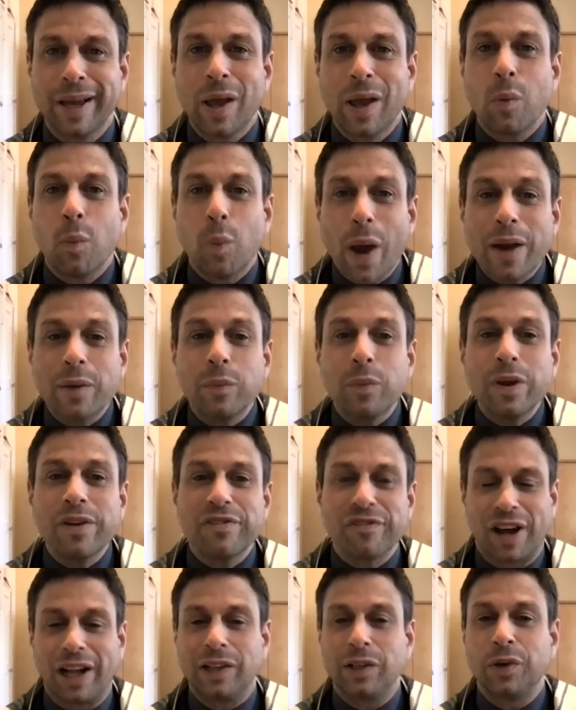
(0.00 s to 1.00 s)
When we
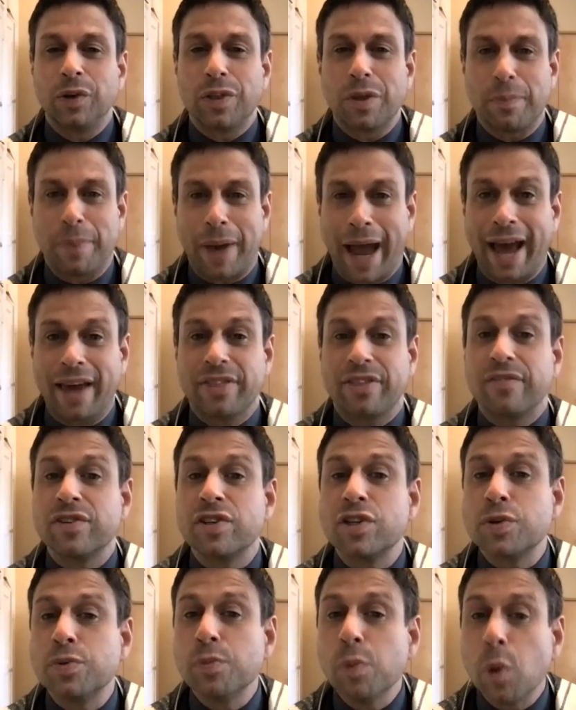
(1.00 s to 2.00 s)
follow the path of
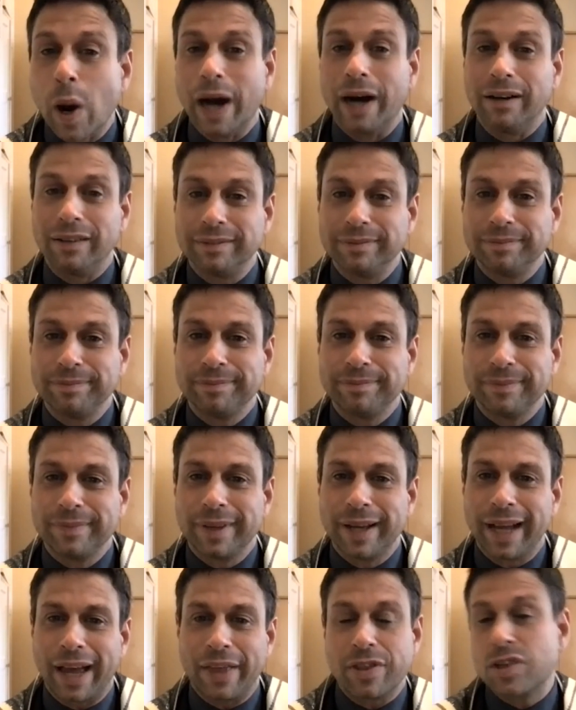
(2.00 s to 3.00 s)
Shmuel
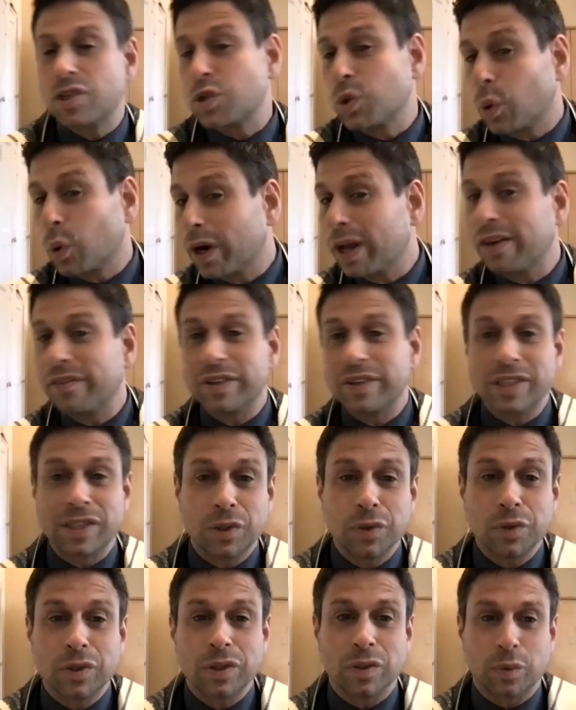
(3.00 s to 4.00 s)
and the story of his
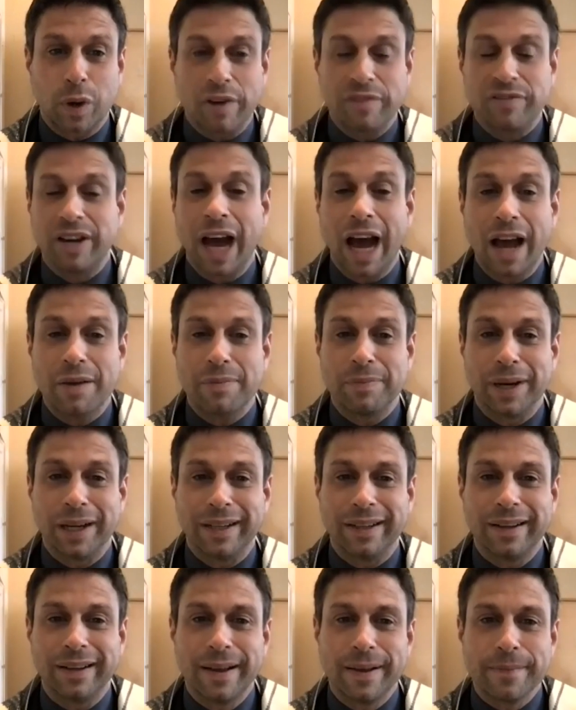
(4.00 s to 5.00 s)
student Rav
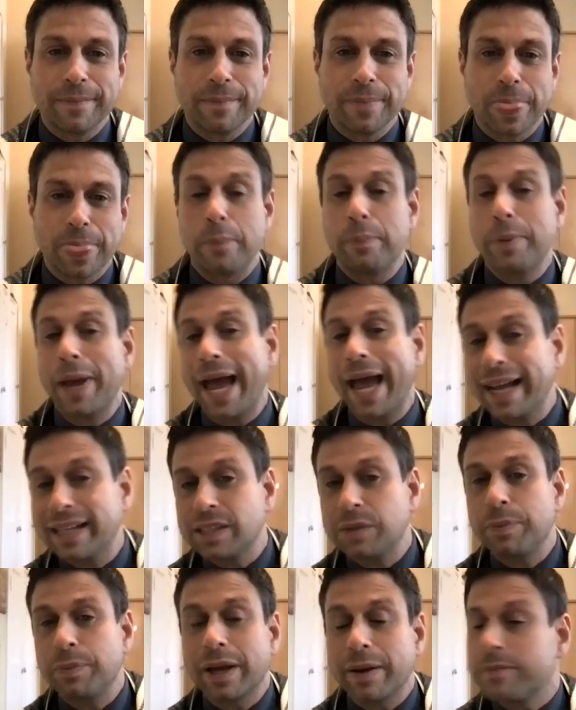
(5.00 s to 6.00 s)
Nachman, the
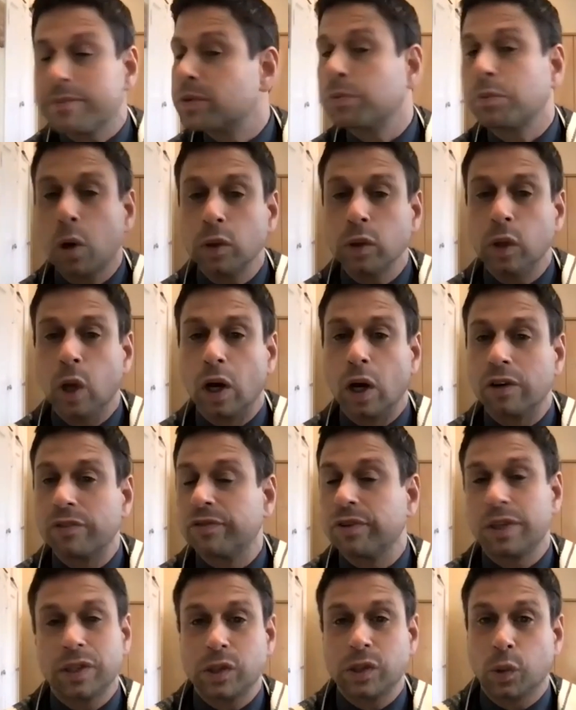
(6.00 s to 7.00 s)
past becomes prologue for
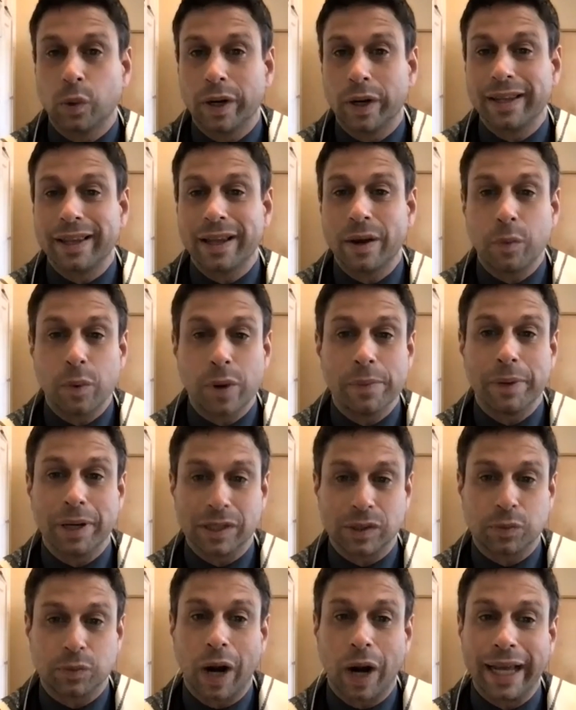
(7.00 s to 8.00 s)
the story that we
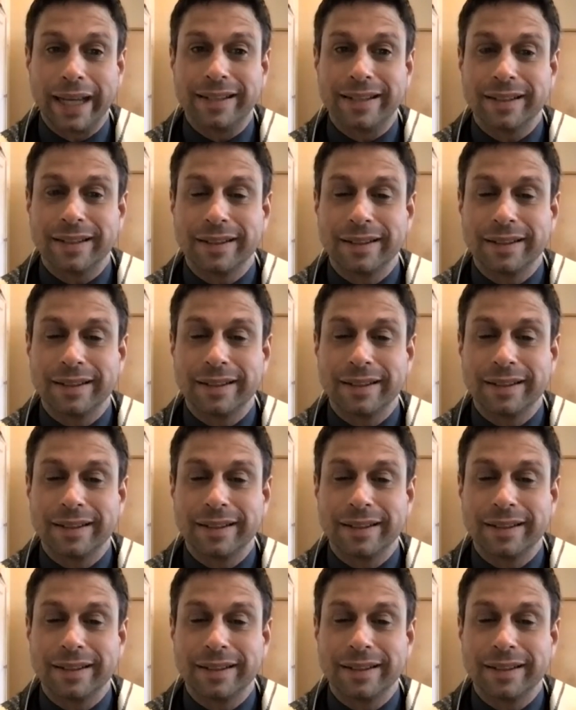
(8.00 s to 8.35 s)
must write.